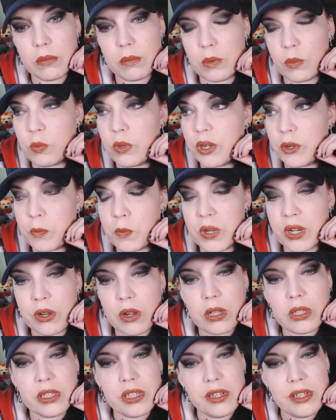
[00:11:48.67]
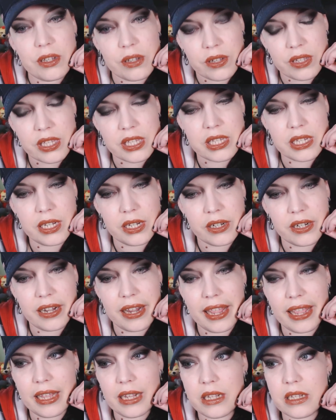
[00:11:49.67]
We're all adults
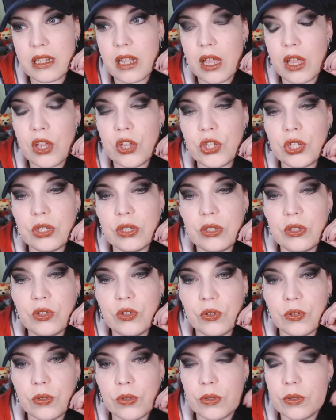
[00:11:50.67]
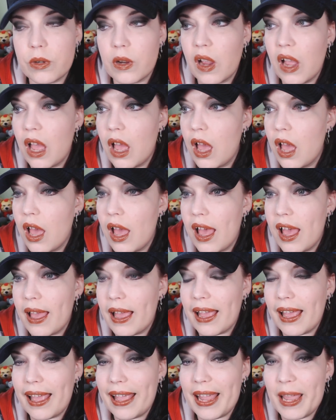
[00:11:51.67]
here, and you're
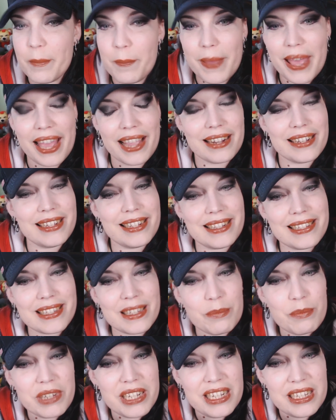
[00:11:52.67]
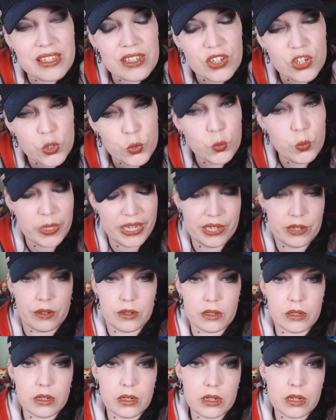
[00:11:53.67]
impacting somebody's
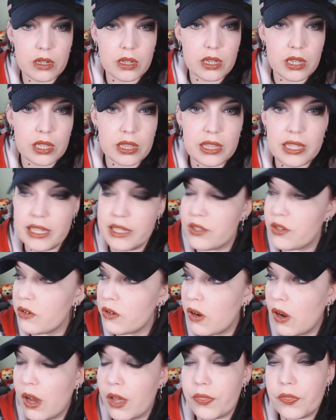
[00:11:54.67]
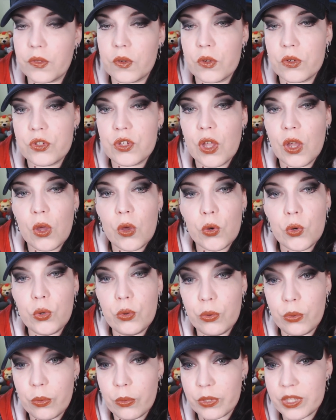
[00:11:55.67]
career. These are authors
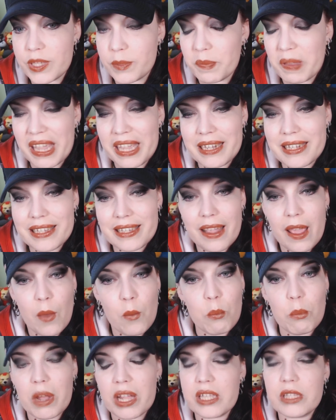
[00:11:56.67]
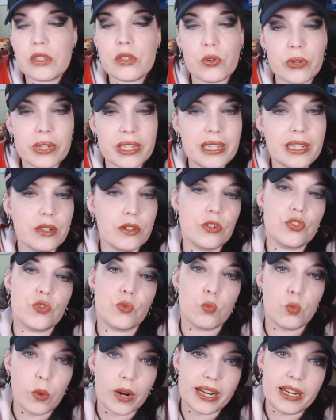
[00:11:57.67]
who spent months or
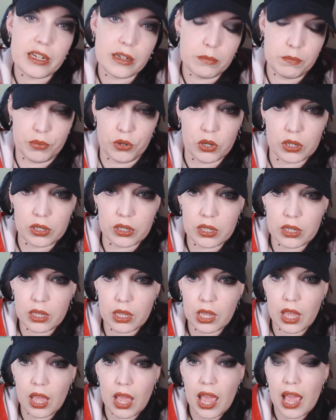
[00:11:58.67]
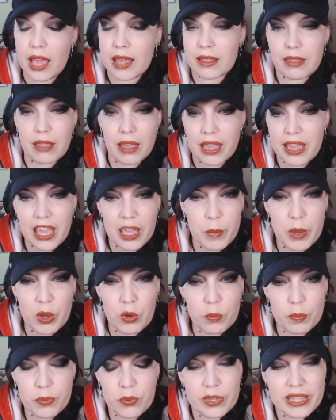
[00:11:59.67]
years writing a book. They came
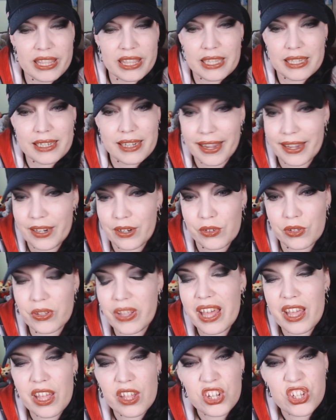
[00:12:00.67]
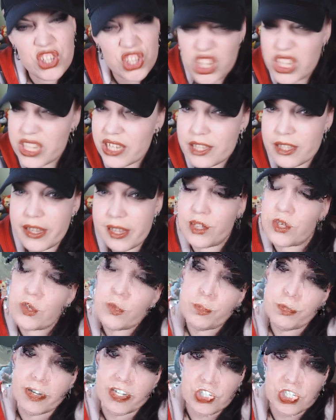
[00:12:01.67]
up with a title just like
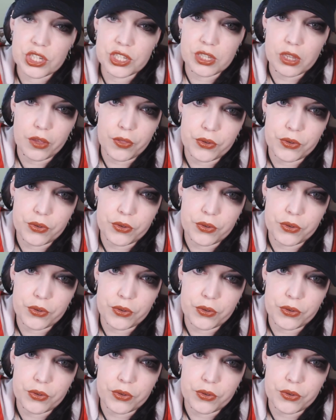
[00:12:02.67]
your precious